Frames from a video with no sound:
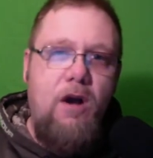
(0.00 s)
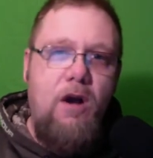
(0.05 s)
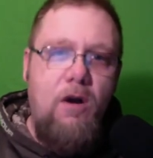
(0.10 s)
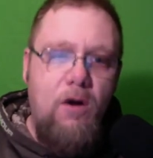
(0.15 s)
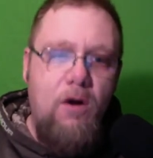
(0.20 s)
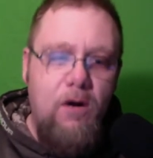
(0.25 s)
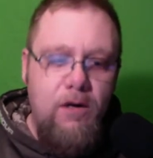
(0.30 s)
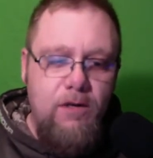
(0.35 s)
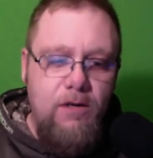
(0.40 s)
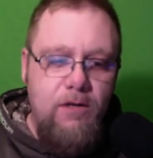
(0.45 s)

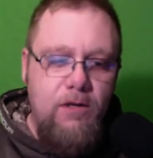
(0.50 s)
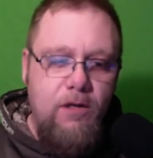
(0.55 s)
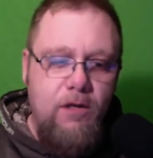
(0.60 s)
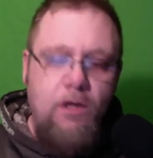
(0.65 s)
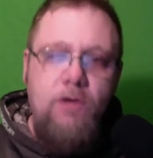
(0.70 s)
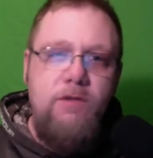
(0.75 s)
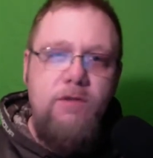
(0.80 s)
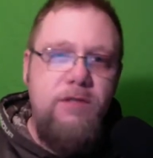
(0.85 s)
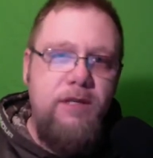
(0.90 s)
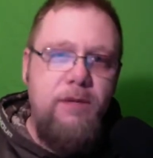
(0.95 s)
aren't
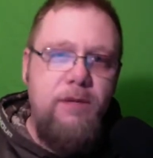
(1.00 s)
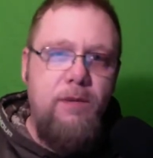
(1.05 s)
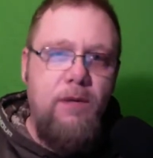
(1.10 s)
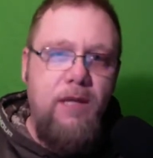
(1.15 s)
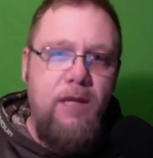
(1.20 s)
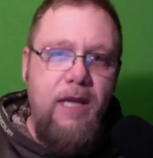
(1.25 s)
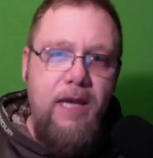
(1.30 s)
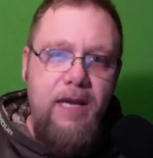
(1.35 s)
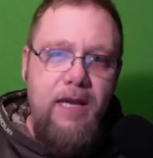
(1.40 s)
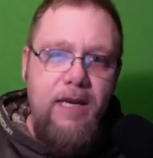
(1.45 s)
closely
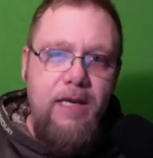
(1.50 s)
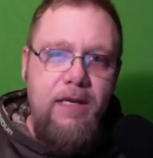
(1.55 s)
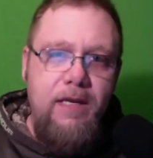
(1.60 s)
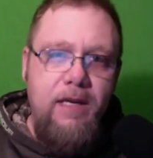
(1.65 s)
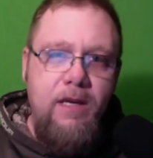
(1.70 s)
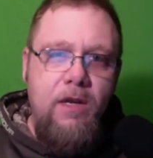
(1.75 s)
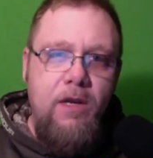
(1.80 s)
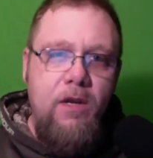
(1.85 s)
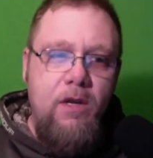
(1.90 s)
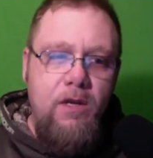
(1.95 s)
related,
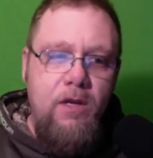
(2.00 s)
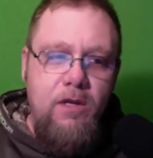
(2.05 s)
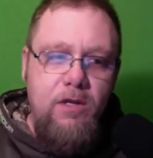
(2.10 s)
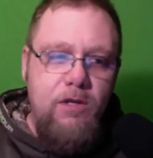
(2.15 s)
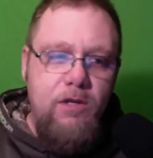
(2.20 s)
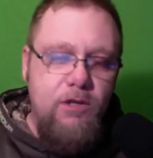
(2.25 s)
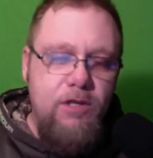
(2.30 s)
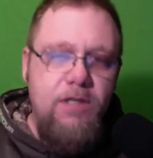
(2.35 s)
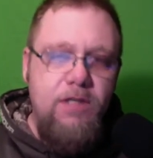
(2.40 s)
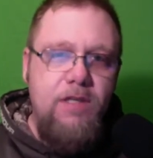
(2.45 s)

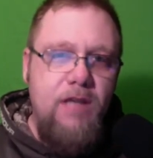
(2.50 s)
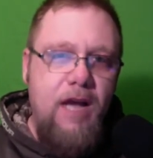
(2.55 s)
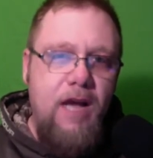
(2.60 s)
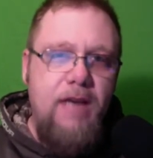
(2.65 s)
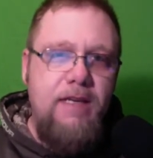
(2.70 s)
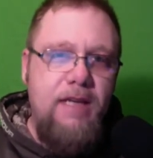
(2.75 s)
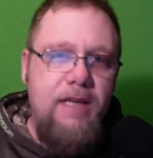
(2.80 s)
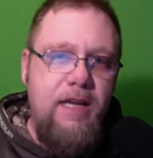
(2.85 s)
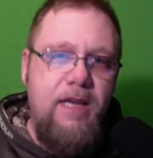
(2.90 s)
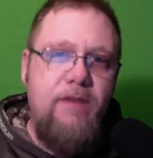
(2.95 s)
you're just
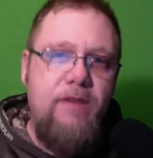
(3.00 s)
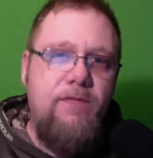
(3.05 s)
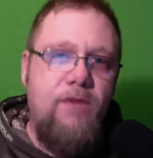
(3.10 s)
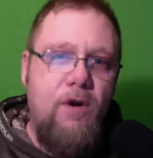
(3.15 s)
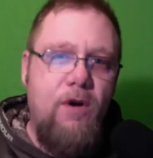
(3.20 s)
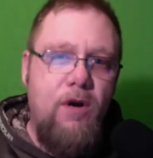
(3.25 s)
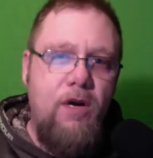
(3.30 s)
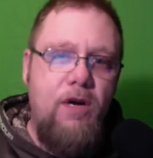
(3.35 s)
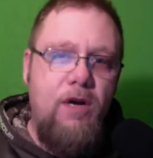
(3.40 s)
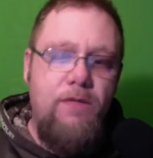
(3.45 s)
not digging
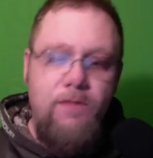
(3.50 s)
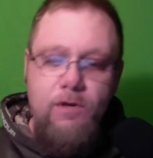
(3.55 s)
far enough.